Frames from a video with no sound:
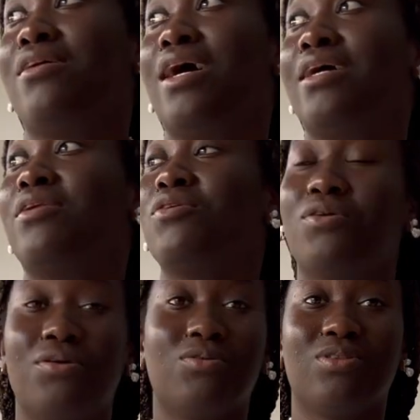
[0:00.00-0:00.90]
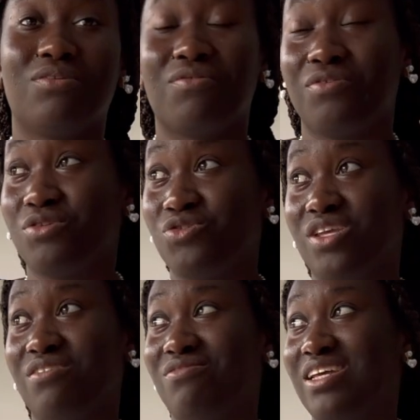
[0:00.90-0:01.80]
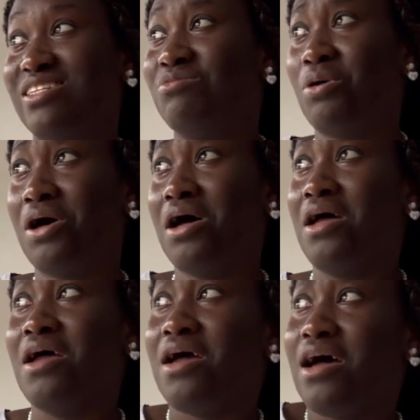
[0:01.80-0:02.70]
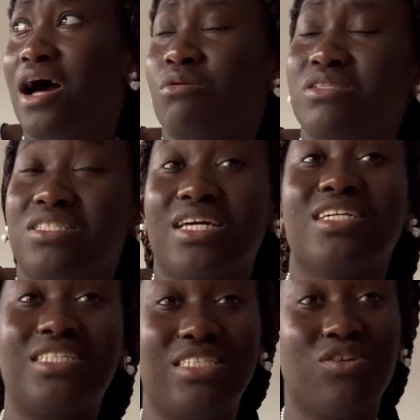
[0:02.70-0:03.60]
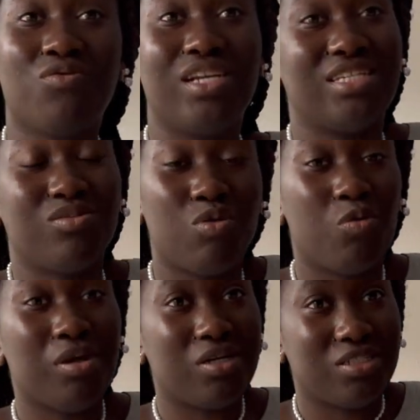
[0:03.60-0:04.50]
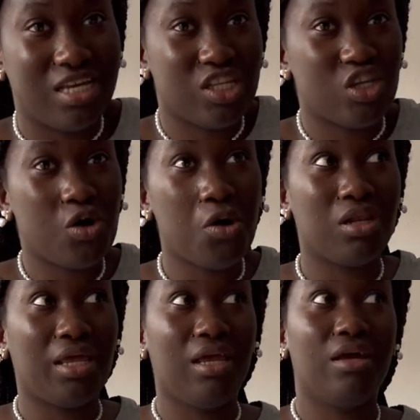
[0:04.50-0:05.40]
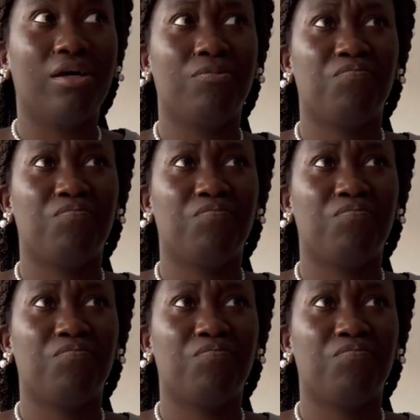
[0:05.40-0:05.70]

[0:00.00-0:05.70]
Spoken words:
I don't know the review to give this, but I would say it's still really small because I talk like